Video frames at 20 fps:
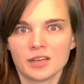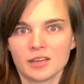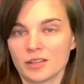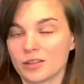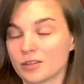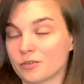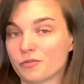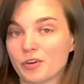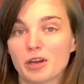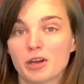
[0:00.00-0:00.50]

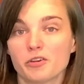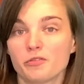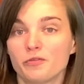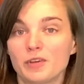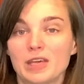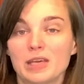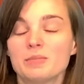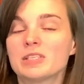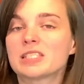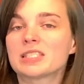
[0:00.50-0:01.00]
The very
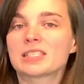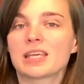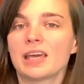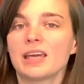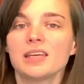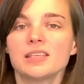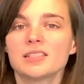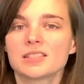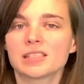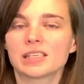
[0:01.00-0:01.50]
famous
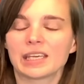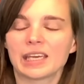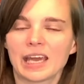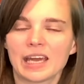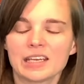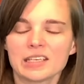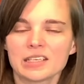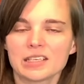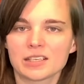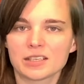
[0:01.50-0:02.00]
case in
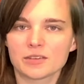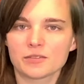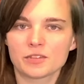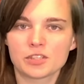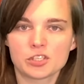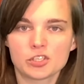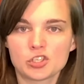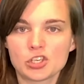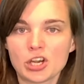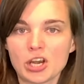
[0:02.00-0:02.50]
Canada of the
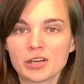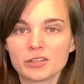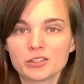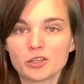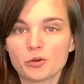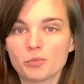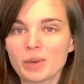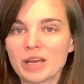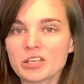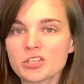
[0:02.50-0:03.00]
Jian
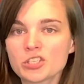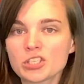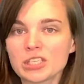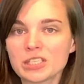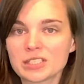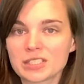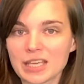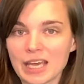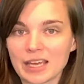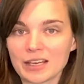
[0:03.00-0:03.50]
Ghomeshi
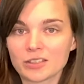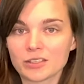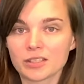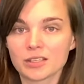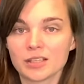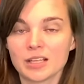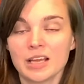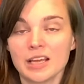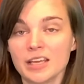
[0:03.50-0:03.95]
scandal